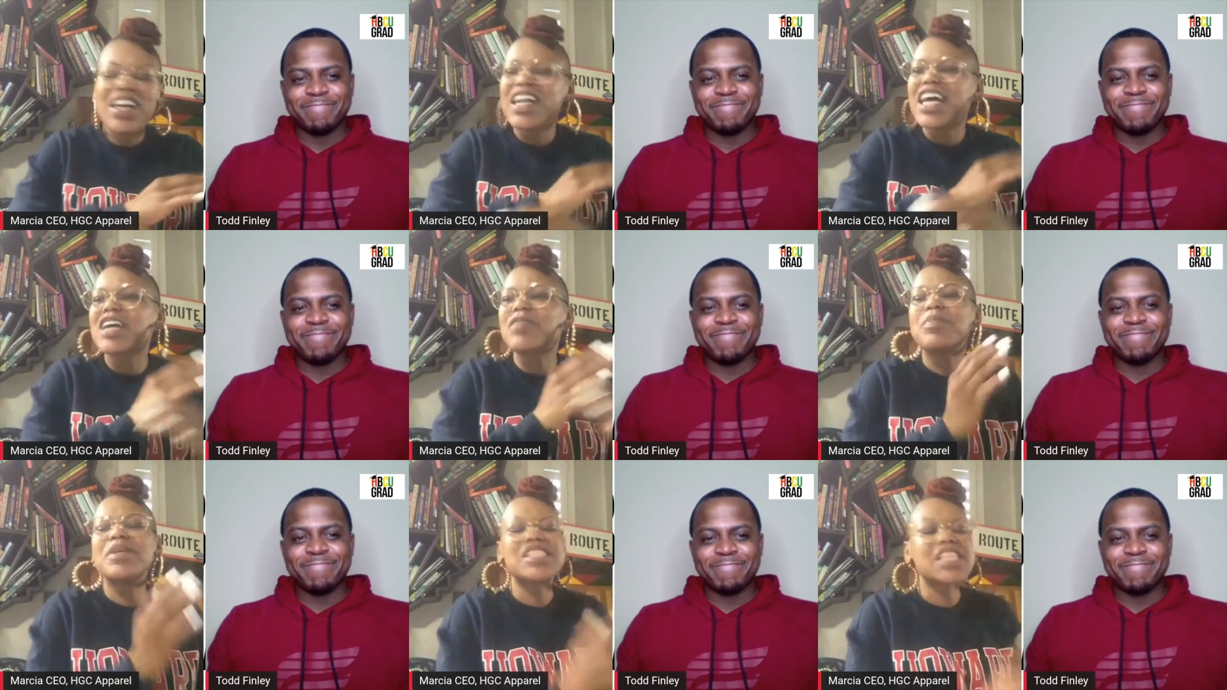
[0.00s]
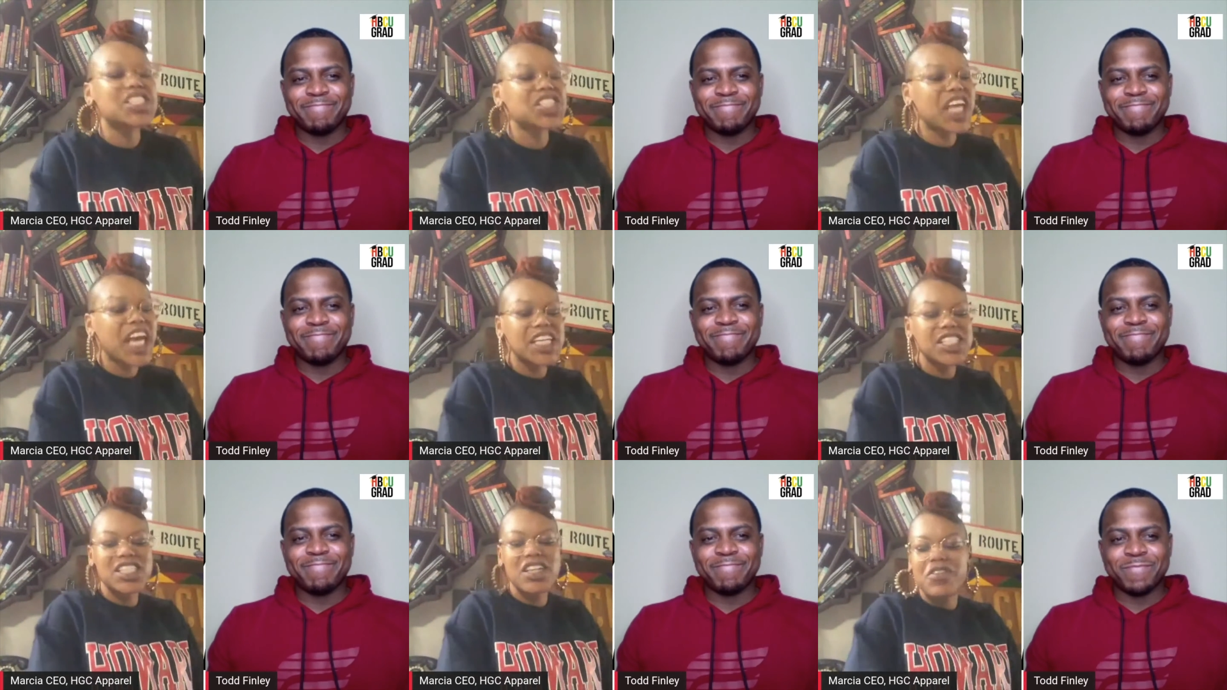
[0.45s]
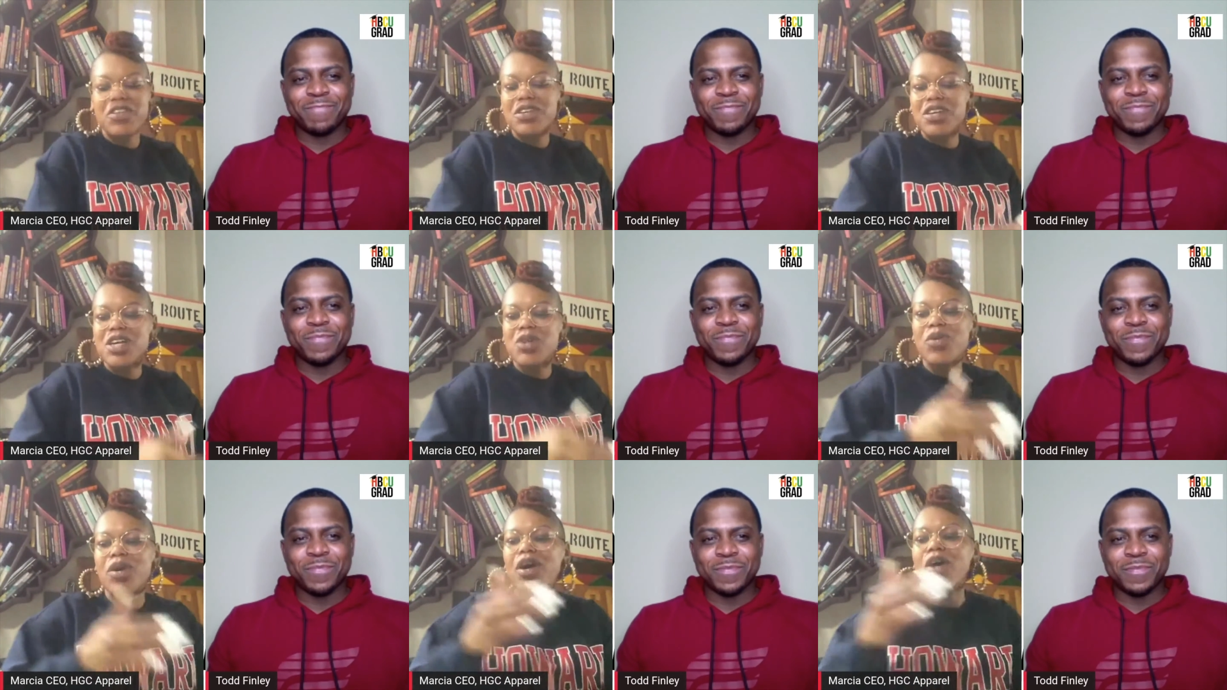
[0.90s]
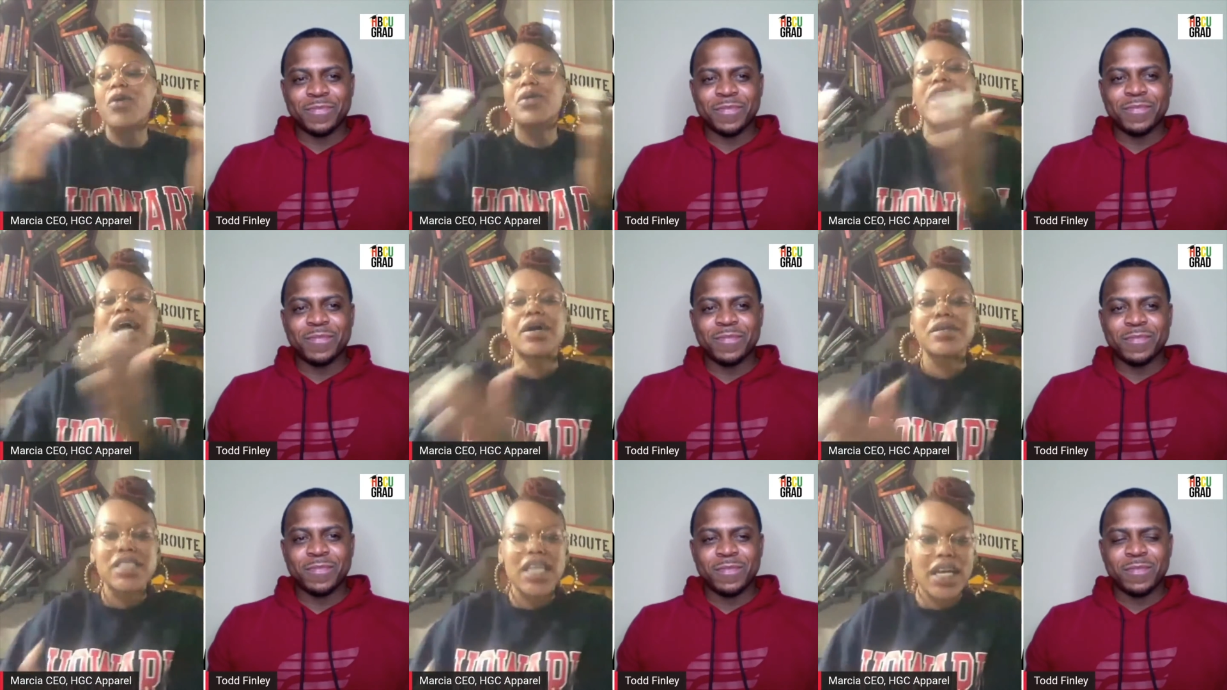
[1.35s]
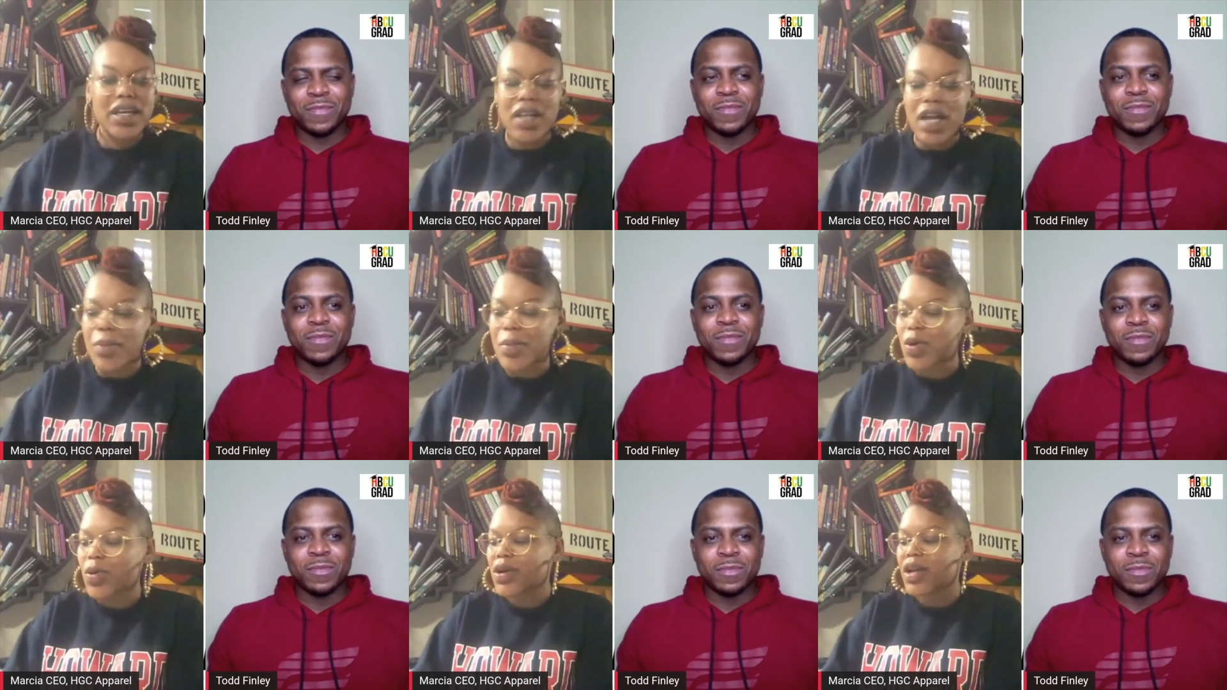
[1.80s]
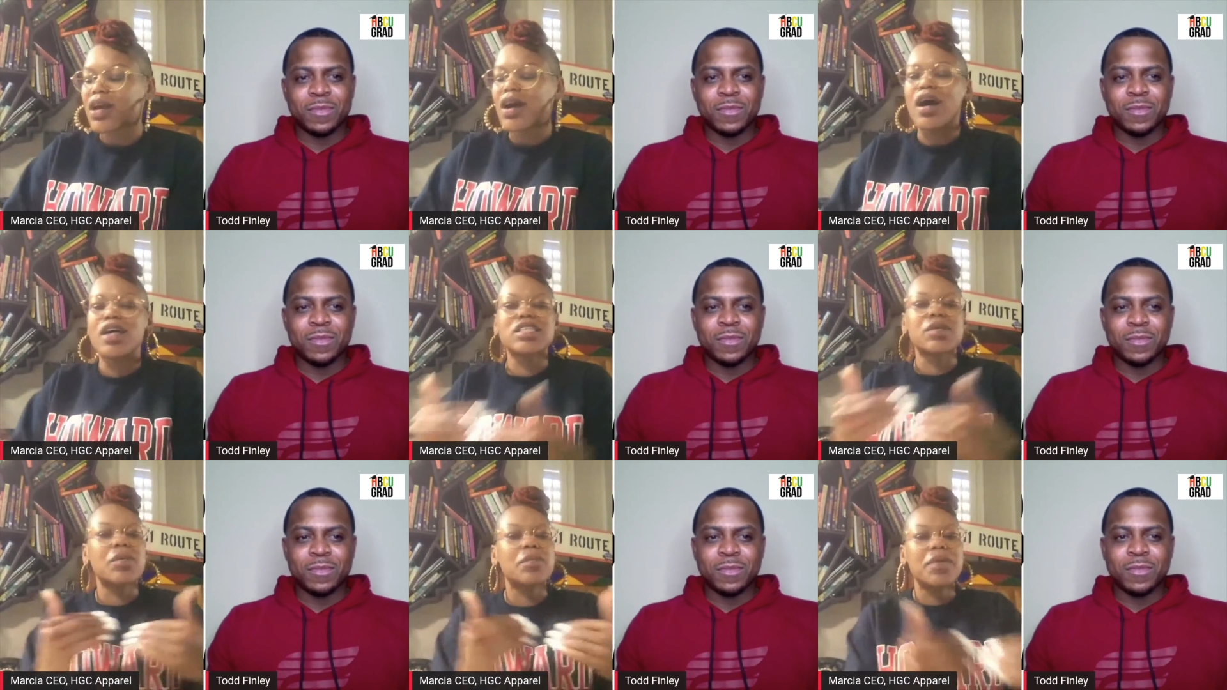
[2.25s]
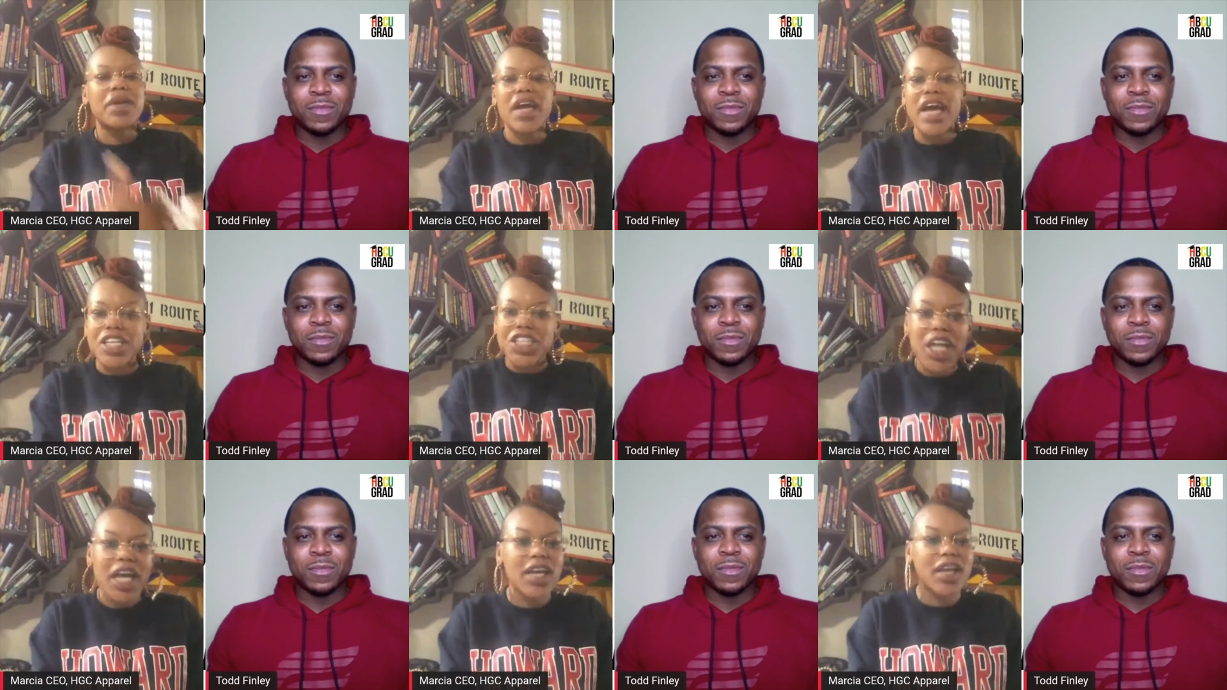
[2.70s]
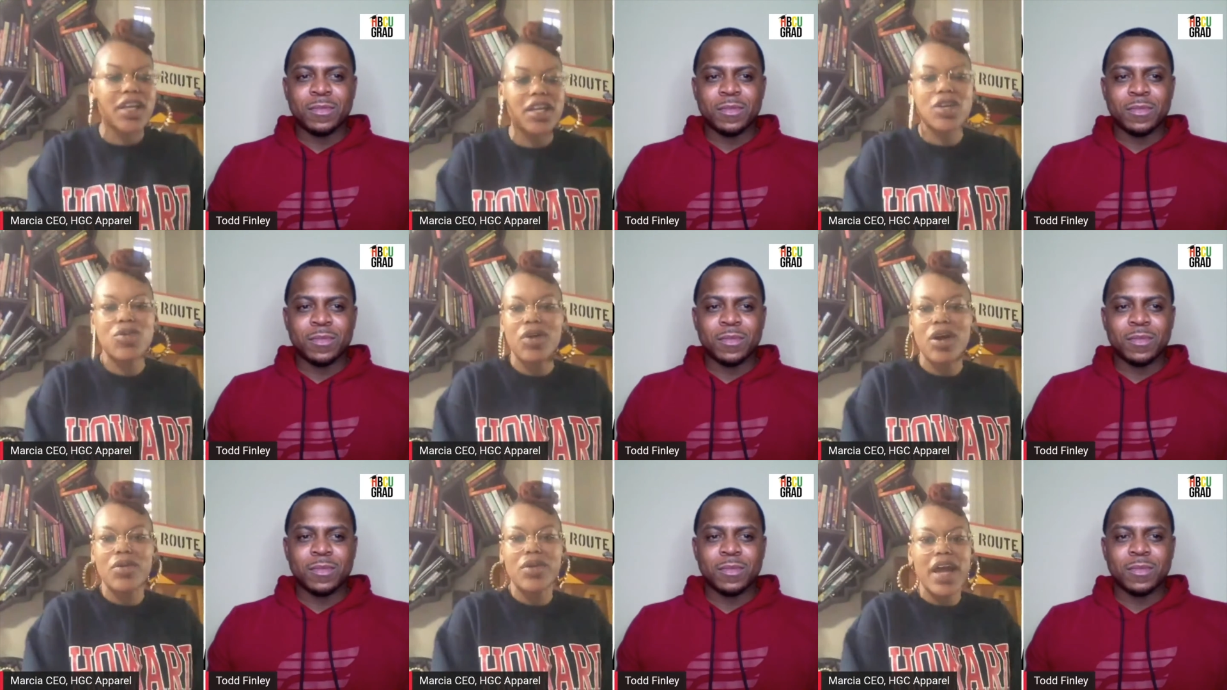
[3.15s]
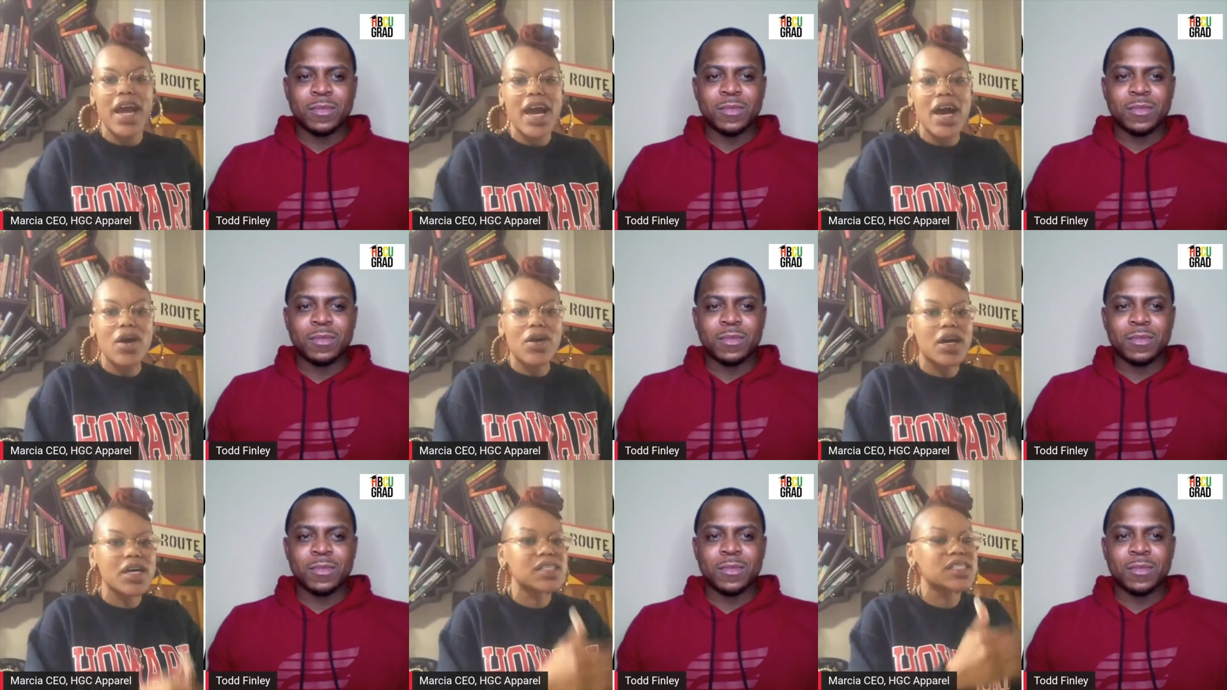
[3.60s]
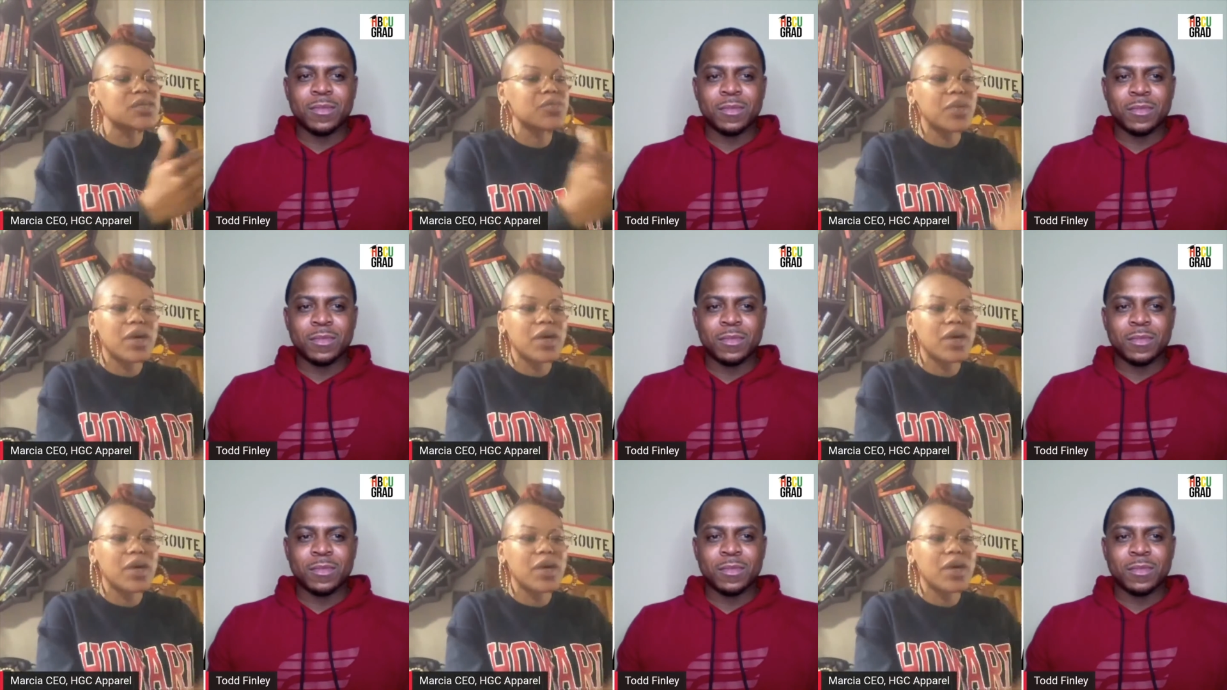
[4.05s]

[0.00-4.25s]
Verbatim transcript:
Speaker 1: like, miseducation of the Negro. And now saying, yeah, I'm going to college, I'm going to be an Educated Negro now, because